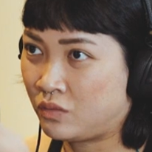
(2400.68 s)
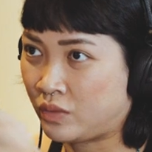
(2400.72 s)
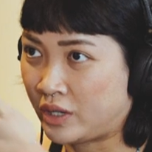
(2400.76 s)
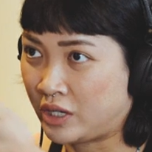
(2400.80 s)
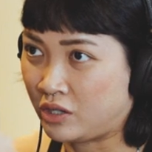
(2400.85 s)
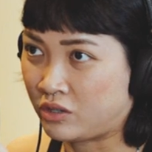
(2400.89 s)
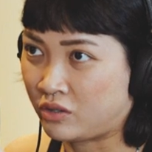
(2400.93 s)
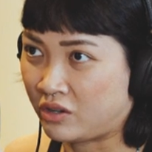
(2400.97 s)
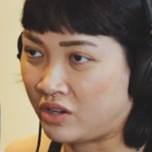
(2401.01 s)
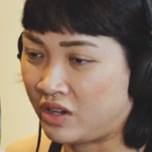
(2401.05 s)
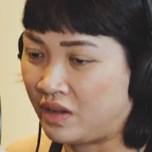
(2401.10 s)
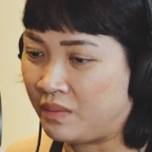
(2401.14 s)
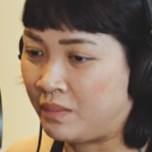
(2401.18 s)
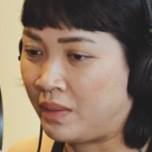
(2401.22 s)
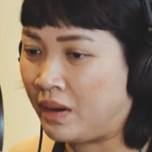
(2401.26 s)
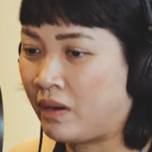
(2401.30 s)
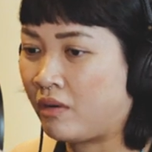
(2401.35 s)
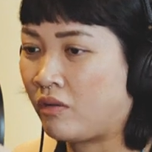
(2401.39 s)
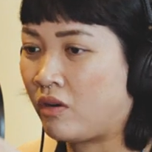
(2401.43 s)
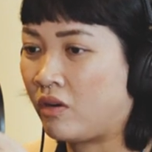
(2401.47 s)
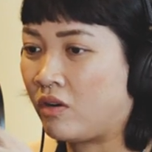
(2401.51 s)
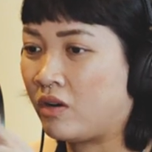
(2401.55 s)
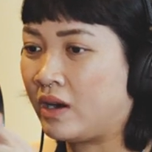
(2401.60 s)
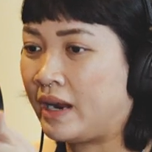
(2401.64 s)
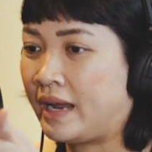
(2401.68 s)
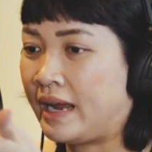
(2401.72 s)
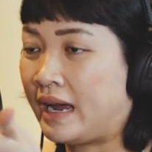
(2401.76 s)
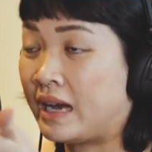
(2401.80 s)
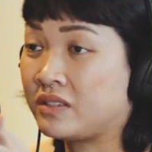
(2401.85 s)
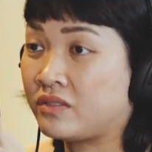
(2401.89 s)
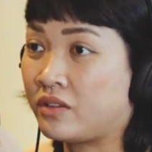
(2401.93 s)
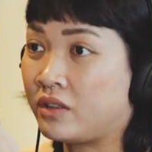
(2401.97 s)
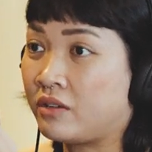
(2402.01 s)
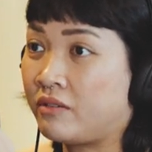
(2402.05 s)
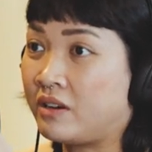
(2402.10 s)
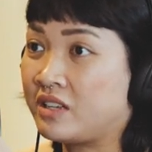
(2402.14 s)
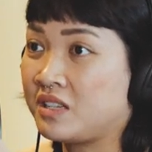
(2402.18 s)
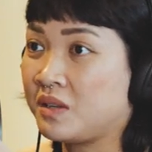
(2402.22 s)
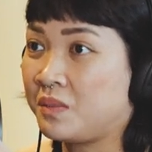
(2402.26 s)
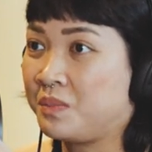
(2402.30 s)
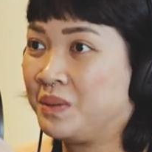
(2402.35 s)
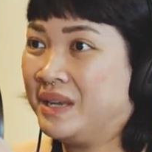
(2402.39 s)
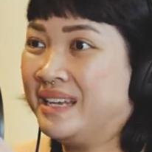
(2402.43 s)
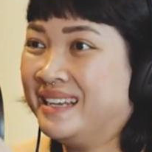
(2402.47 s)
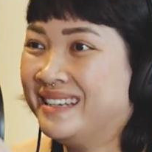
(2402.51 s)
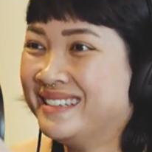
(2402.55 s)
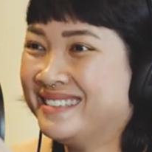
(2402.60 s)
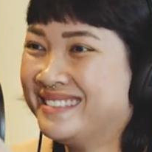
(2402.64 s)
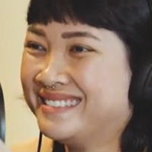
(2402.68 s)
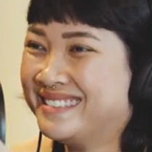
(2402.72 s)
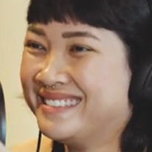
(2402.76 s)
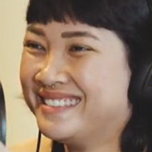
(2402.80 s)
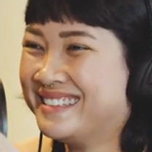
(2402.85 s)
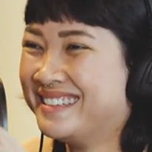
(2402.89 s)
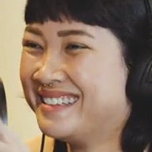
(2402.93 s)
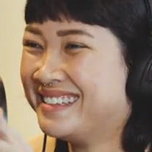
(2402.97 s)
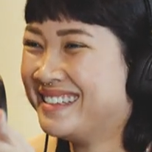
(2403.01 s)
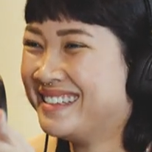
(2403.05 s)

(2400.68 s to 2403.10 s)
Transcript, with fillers: what mm. you're talking about, mm. or like ask for the recipe. Yeah.